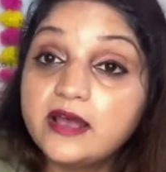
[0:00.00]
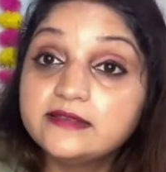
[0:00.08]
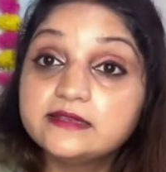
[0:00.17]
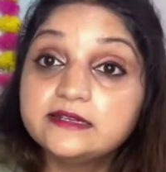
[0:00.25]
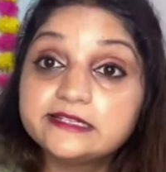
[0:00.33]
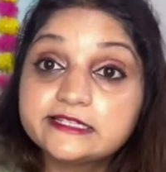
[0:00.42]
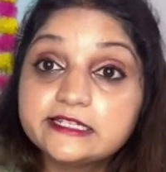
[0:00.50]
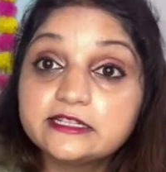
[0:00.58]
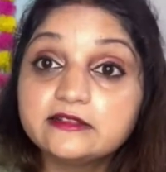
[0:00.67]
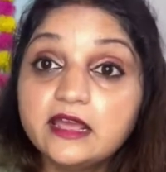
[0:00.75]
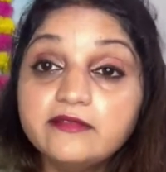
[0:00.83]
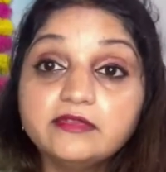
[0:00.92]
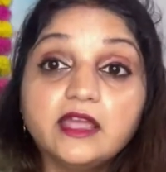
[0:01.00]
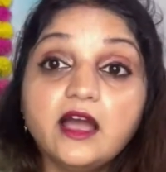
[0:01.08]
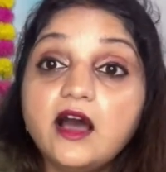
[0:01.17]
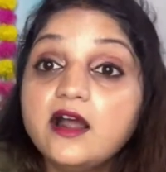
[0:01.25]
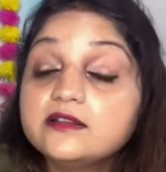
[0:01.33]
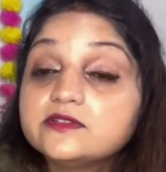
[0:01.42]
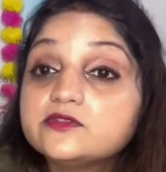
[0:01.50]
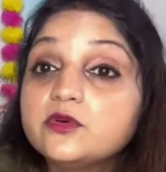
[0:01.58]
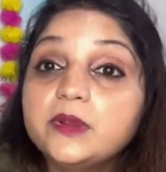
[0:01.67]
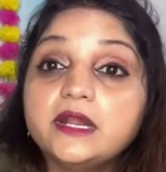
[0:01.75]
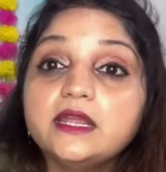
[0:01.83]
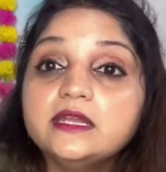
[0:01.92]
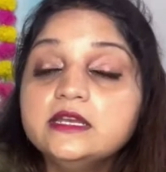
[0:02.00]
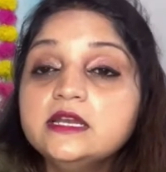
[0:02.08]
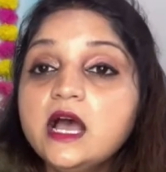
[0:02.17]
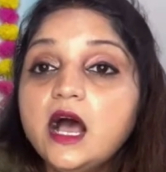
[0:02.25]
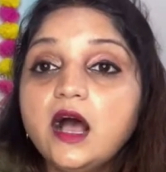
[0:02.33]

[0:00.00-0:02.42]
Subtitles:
transit still, and there are so many